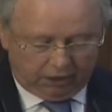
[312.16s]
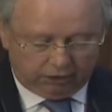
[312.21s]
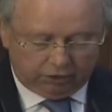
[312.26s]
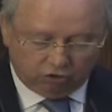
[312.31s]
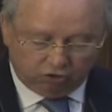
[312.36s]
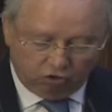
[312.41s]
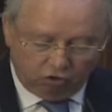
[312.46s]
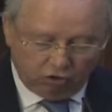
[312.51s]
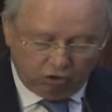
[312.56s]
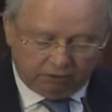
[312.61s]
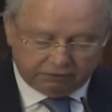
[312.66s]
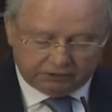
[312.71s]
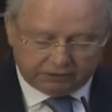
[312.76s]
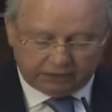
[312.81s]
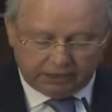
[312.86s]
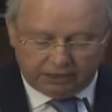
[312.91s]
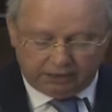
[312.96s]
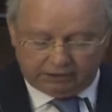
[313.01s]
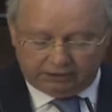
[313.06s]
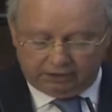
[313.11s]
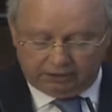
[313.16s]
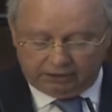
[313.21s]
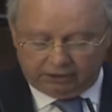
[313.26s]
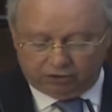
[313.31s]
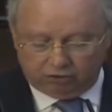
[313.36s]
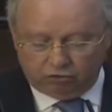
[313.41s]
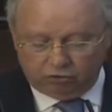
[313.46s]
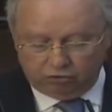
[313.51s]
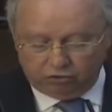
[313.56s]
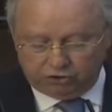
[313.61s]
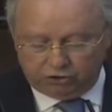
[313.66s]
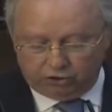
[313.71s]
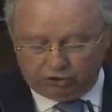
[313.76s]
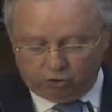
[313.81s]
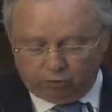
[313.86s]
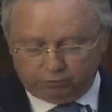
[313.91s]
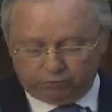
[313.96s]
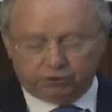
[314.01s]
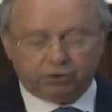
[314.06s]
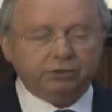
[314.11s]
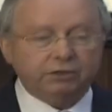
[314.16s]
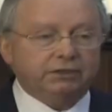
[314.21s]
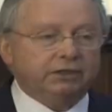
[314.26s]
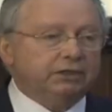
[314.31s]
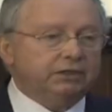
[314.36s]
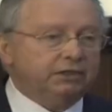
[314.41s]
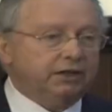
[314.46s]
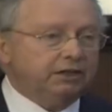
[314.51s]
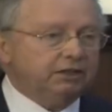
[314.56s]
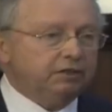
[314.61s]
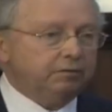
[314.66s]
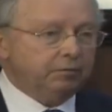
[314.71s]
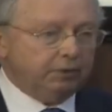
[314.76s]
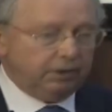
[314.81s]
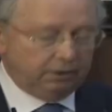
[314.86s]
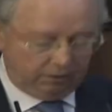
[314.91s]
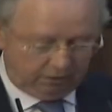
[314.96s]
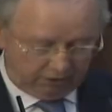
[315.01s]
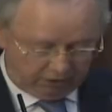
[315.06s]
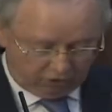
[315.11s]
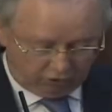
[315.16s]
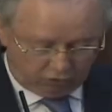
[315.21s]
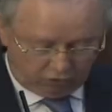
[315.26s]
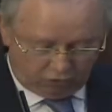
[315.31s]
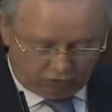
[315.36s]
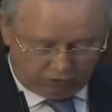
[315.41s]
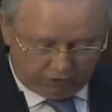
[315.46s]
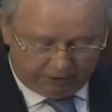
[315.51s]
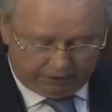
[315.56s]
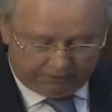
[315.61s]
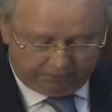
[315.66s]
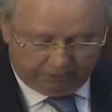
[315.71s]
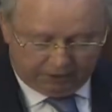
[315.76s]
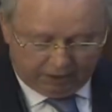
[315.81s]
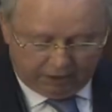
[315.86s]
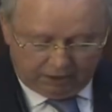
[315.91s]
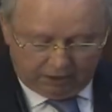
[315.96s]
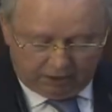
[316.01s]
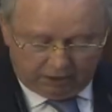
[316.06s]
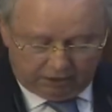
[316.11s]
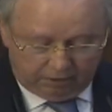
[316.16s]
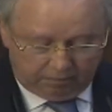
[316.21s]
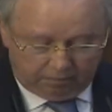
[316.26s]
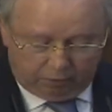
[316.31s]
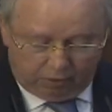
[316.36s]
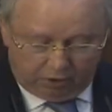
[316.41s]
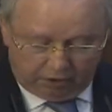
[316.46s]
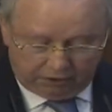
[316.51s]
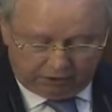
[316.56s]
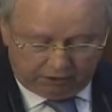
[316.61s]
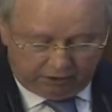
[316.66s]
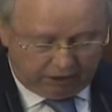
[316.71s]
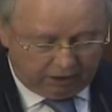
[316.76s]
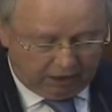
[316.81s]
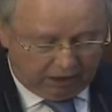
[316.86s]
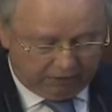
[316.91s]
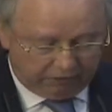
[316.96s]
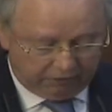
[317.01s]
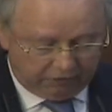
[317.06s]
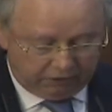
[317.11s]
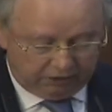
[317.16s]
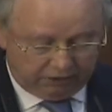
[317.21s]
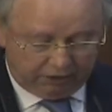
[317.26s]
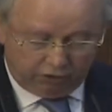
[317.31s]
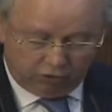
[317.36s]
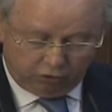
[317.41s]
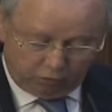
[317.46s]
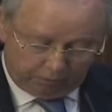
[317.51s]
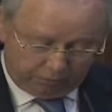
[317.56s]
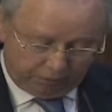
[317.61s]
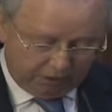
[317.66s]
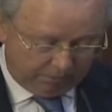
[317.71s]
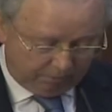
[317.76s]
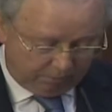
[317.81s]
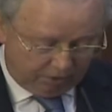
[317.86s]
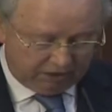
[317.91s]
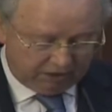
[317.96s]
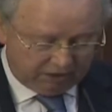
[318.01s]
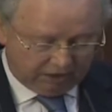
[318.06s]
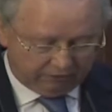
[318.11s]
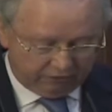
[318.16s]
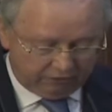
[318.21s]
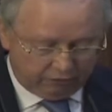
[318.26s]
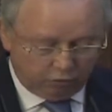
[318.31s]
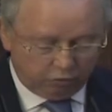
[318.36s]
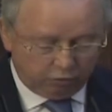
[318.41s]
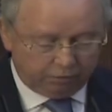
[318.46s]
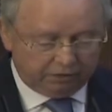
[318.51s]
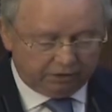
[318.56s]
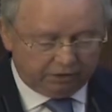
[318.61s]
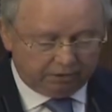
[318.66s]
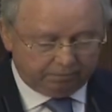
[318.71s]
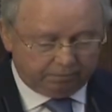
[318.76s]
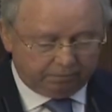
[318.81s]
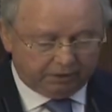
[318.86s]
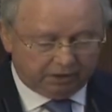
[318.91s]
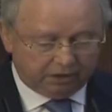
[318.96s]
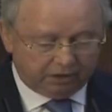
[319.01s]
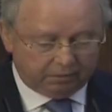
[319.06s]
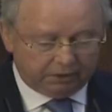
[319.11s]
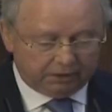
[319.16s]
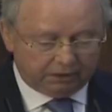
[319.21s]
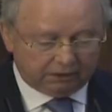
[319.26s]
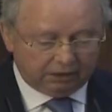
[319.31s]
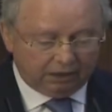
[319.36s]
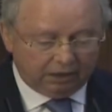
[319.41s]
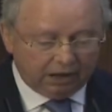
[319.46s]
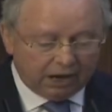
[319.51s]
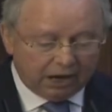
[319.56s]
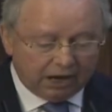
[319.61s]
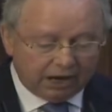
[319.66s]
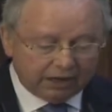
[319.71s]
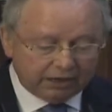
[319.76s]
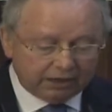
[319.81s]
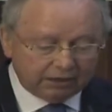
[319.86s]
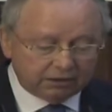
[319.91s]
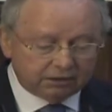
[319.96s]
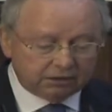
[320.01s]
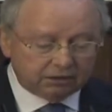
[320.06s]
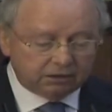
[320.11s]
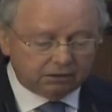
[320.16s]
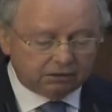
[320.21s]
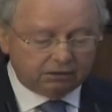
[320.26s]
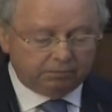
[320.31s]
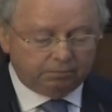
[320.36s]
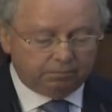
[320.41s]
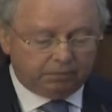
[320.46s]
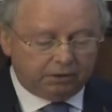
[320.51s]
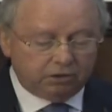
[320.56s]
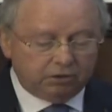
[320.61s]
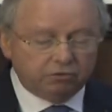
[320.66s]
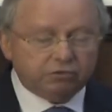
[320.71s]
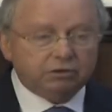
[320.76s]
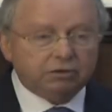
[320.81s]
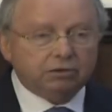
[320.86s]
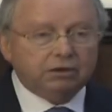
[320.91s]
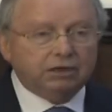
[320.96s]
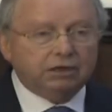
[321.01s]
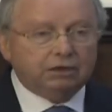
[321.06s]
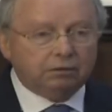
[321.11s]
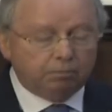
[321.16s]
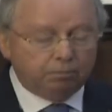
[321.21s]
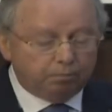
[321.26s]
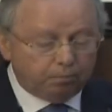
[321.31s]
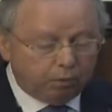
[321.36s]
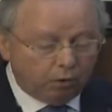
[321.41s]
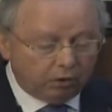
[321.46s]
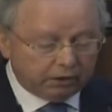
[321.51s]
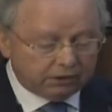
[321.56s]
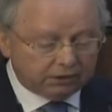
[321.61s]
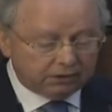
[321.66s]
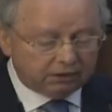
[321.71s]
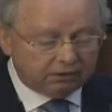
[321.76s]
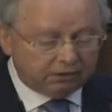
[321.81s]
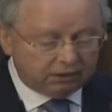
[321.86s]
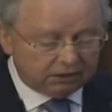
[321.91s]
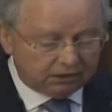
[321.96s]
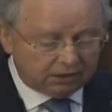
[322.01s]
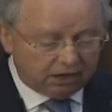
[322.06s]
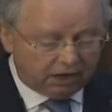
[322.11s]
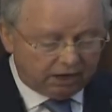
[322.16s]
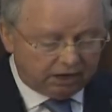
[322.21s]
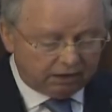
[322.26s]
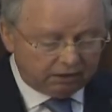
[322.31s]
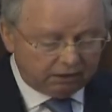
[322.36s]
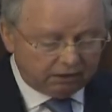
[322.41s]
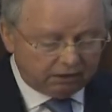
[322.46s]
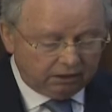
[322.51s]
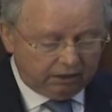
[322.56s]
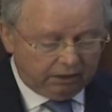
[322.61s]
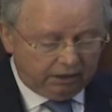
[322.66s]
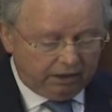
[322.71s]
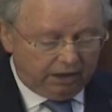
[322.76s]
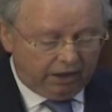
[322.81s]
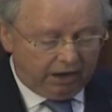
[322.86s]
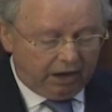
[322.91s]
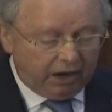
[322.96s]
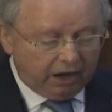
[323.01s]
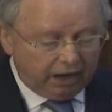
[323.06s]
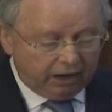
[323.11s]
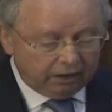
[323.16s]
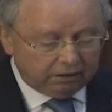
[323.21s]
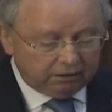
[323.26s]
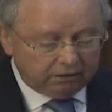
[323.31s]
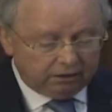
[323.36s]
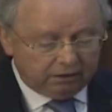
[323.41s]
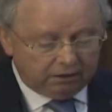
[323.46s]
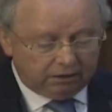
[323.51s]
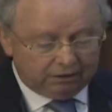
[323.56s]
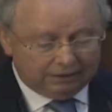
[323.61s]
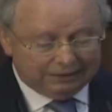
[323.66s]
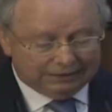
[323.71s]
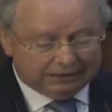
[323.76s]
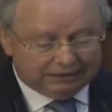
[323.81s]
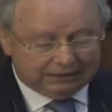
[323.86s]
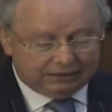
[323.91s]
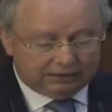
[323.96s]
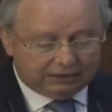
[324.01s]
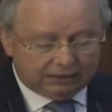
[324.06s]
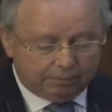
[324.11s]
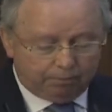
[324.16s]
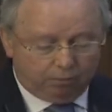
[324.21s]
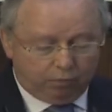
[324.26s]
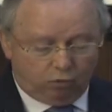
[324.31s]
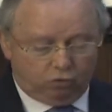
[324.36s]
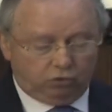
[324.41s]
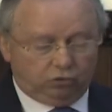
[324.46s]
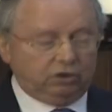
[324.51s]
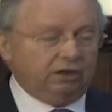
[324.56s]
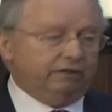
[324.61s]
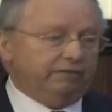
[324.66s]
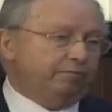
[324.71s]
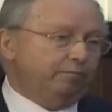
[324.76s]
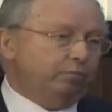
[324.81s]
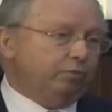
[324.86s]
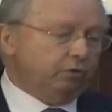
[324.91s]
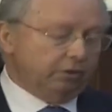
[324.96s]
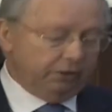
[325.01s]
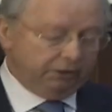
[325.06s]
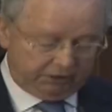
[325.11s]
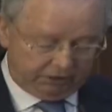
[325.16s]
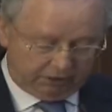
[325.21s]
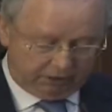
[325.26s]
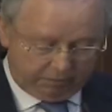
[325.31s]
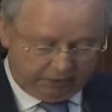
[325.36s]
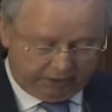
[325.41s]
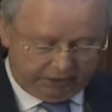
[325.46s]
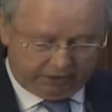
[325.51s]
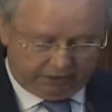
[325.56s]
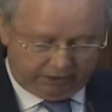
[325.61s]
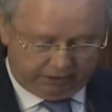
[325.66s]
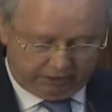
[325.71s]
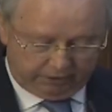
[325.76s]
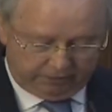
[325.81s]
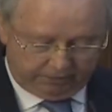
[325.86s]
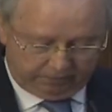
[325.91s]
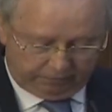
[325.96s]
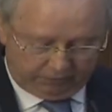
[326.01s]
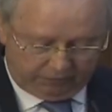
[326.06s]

The role of science and technology options assessment, STOA, body of the uh, body of the European Parliament lies both in policy design and in support of policy making.